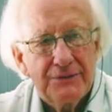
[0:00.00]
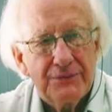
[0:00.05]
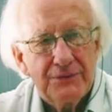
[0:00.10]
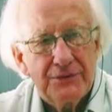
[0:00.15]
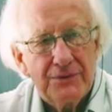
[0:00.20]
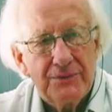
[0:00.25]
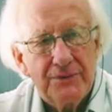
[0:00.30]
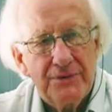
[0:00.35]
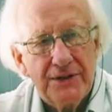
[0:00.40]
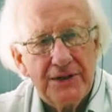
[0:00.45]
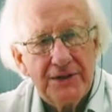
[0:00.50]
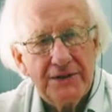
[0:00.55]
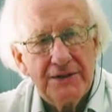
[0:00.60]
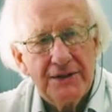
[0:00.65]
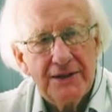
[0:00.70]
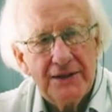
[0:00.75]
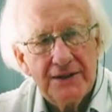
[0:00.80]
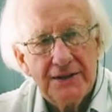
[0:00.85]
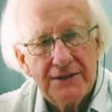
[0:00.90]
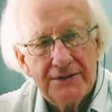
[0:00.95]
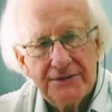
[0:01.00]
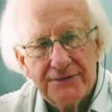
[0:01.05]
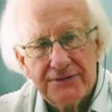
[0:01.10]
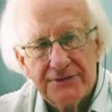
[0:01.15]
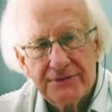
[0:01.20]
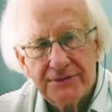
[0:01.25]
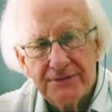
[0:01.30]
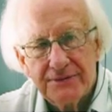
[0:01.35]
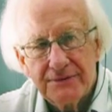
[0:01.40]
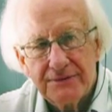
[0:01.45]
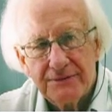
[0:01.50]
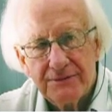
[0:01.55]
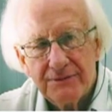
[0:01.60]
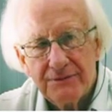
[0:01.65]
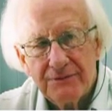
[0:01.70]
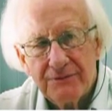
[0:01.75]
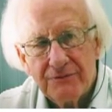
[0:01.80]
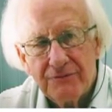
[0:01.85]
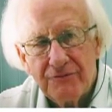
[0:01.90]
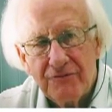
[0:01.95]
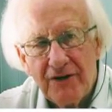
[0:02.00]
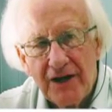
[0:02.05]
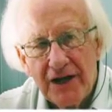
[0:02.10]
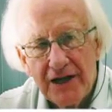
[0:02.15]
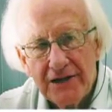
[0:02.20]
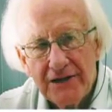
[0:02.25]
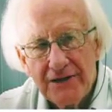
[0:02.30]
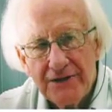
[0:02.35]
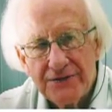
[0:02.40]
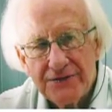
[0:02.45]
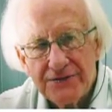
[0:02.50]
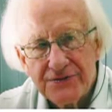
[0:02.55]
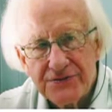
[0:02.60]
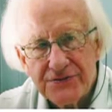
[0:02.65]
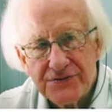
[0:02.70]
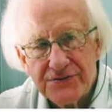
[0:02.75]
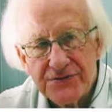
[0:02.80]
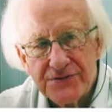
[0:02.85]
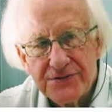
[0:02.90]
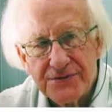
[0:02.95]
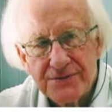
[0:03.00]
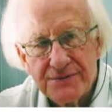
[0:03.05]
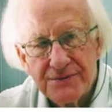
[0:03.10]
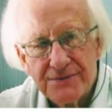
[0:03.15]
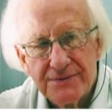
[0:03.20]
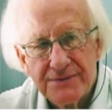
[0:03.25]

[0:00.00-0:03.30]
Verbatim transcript: would be that Violence